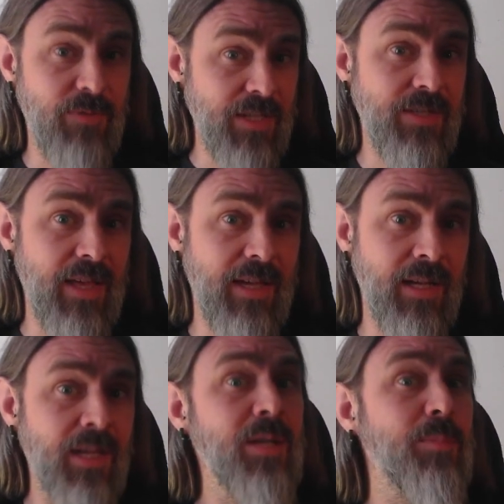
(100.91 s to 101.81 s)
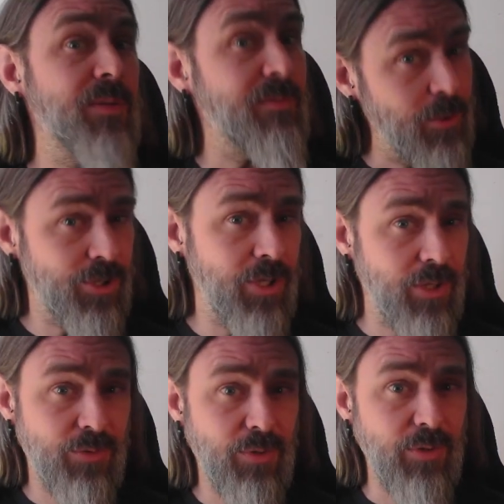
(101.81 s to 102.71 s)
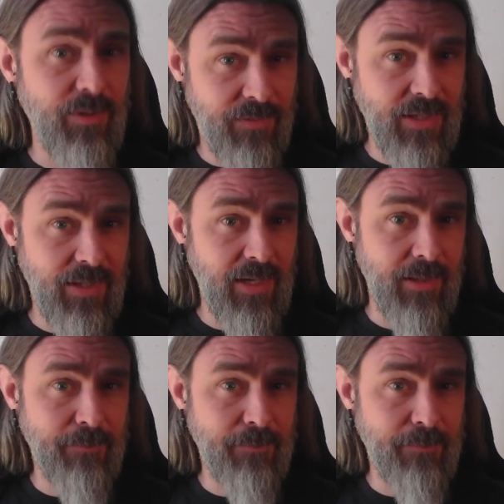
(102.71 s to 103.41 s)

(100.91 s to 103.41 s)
fix that, but version control can fix that.